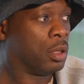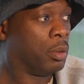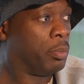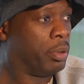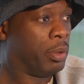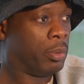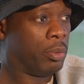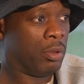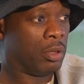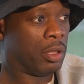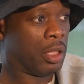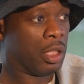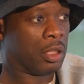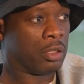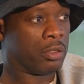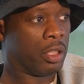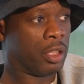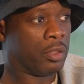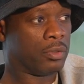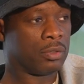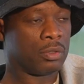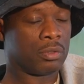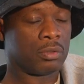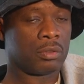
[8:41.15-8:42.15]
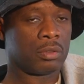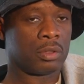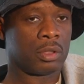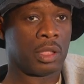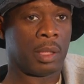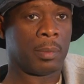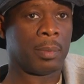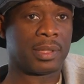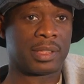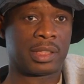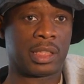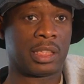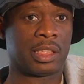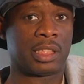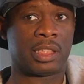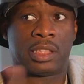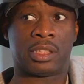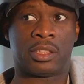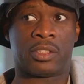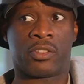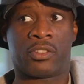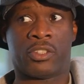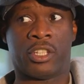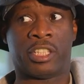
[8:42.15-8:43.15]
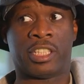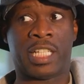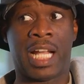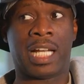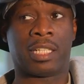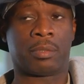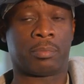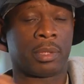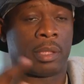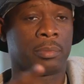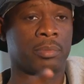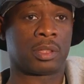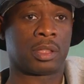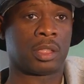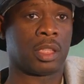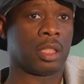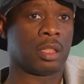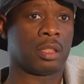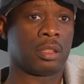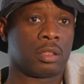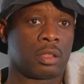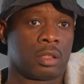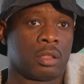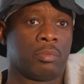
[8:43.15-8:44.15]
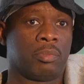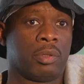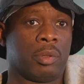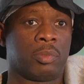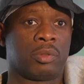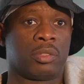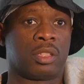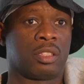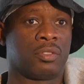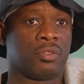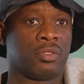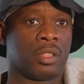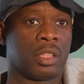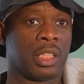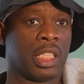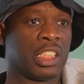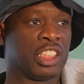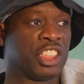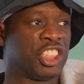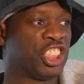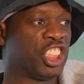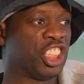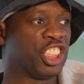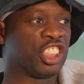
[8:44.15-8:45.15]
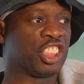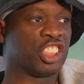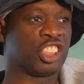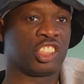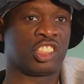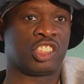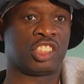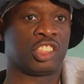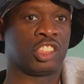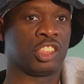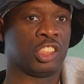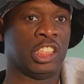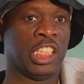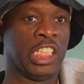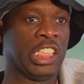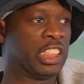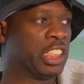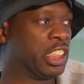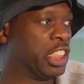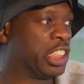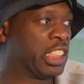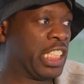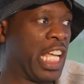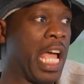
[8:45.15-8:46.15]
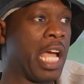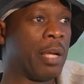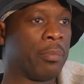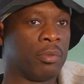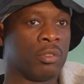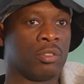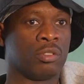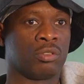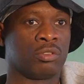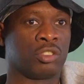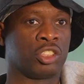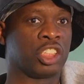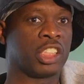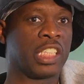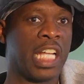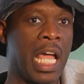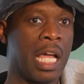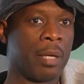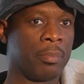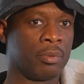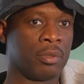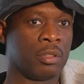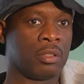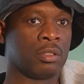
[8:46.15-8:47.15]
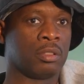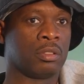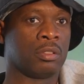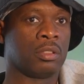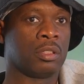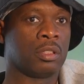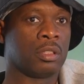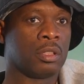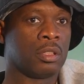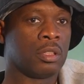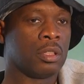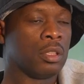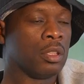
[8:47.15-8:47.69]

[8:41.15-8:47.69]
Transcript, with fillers: some people are not grateful, and I'm not saying they're not, but I'm just saying some people just feel like shit need to just happen or shit happen.